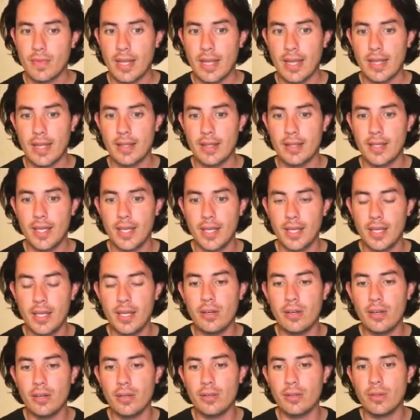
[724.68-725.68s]
The
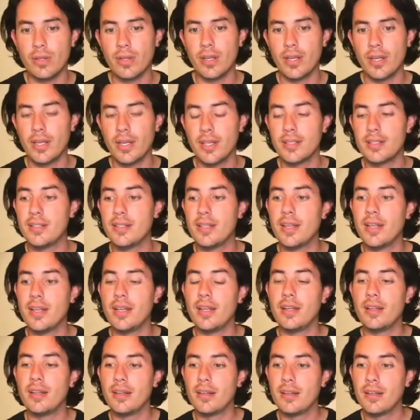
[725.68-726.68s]
ego is the
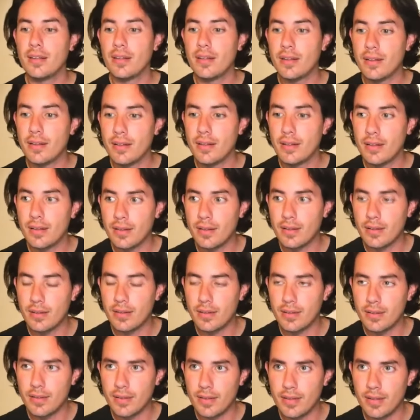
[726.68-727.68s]

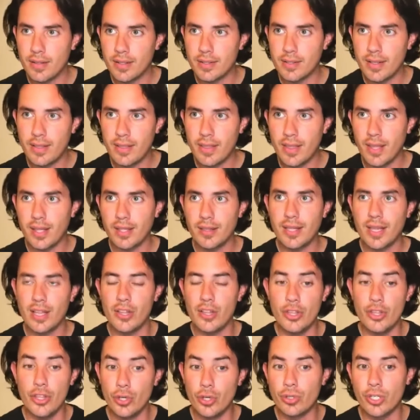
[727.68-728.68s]
is the thing that
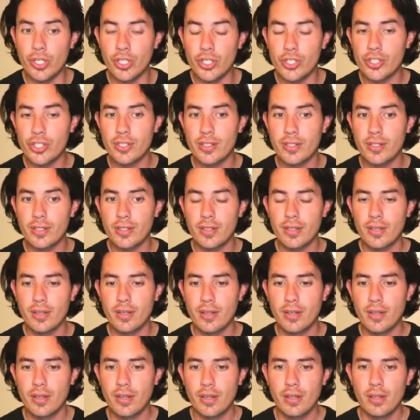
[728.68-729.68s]
nourish
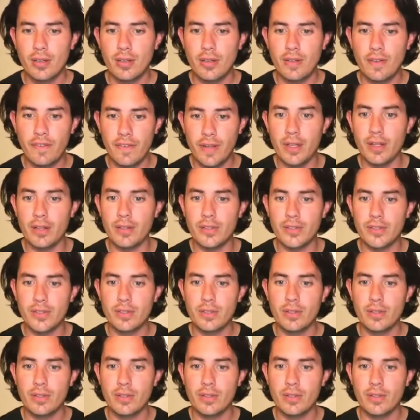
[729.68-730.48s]
the fields.